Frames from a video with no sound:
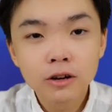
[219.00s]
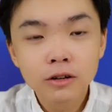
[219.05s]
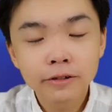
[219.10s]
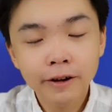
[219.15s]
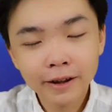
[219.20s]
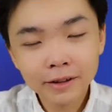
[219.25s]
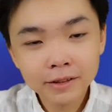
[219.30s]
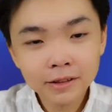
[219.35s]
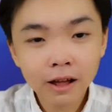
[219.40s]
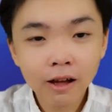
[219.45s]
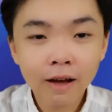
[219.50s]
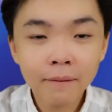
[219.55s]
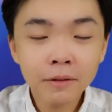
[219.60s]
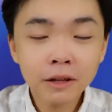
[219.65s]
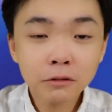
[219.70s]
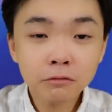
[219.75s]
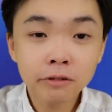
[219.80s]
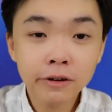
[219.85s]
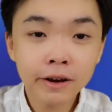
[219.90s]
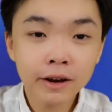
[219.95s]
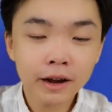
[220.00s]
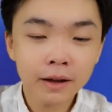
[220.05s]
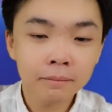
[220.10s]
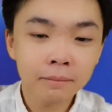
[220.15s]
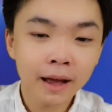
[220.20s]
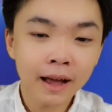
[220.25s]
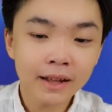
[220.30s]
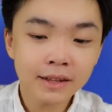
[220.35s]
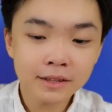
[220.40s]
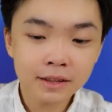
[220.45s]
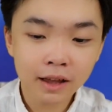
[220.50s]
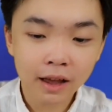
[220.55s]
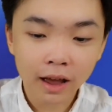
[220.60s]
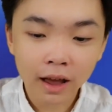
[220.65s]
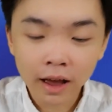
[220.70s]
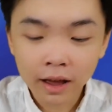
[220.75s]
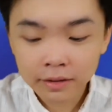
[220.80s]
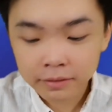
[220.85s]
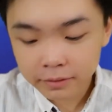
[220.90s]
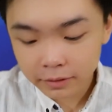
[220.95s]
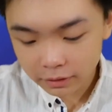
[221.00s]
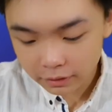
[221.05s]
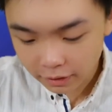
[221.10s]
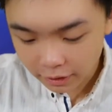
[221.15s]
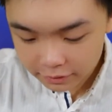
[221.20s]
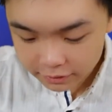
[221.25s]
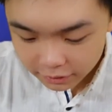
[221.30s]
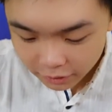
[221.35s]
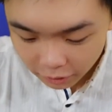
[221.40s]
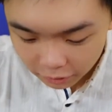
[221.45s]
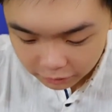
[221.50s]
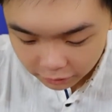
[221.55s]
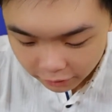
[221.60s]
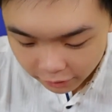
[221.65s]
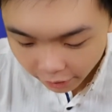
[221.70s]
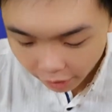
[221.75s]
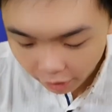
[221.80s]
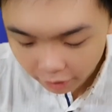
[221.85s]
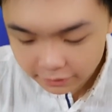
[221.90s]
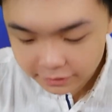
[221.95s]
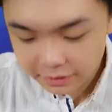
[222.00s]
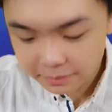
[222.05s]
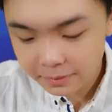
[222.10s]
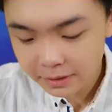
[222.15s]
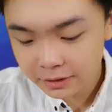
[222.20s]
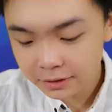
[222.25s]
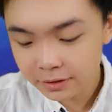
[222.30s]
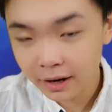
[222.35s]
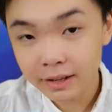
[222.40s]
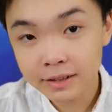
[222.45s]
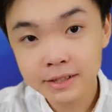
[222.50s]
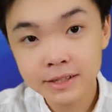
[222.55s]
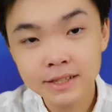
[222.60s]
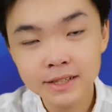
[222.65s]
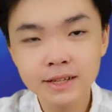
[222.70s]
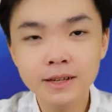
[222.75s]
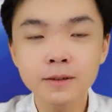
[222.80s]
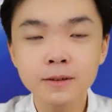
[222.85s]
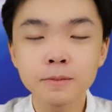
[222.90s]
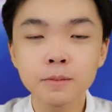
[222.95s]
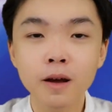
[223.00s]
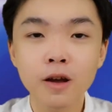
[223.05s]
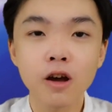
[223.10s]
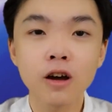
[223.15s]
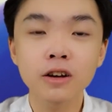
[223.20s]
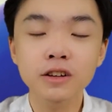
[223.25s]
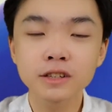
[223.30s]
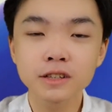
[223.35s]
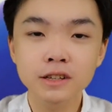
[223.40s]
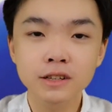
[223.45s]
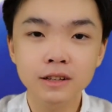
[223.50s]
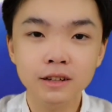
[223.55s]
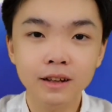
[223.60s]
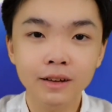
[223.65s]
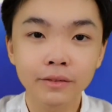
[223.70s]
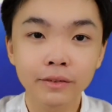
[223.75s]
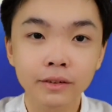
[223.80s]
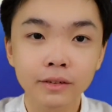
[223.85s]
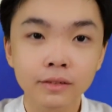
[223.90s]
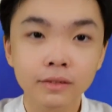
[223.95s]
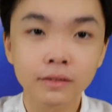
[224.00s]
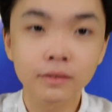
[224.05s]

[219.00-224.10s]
right now I'm not wearing a mask, and let's go to the oximeter and see my oxygen level.